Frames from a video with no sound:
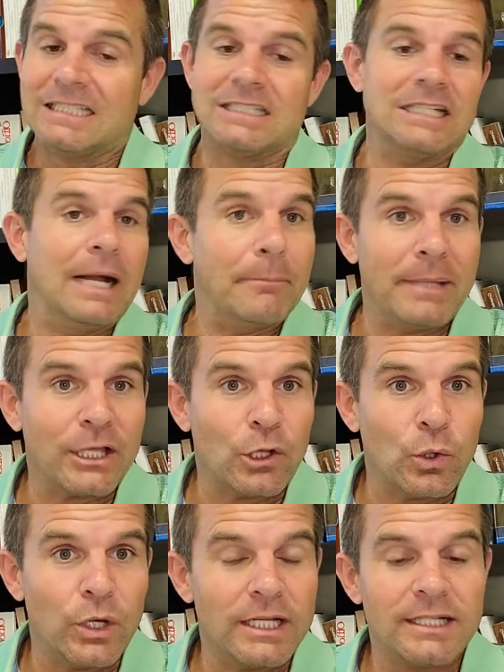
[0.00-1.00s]
It's not
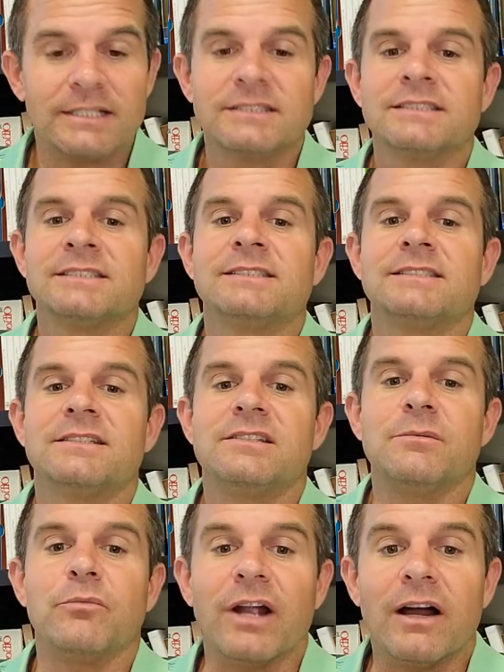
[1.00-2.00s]
Bitcoin. It's
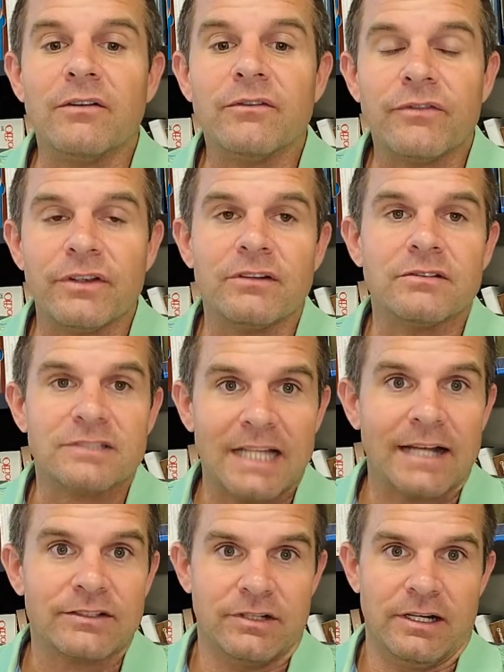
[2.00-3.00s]
the Brownfields
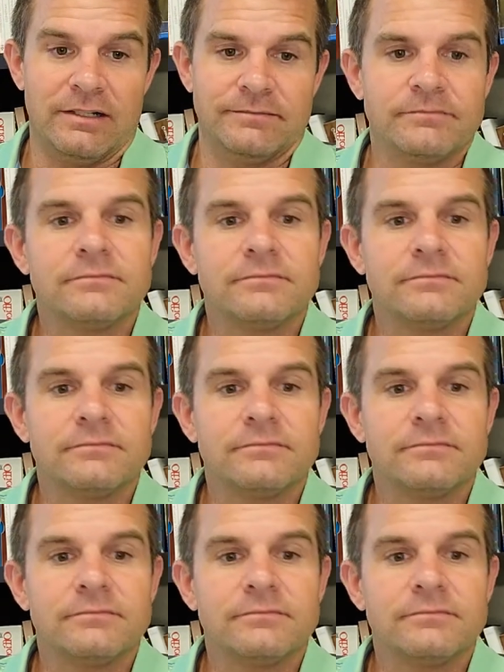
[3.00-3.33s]
Tax Credit.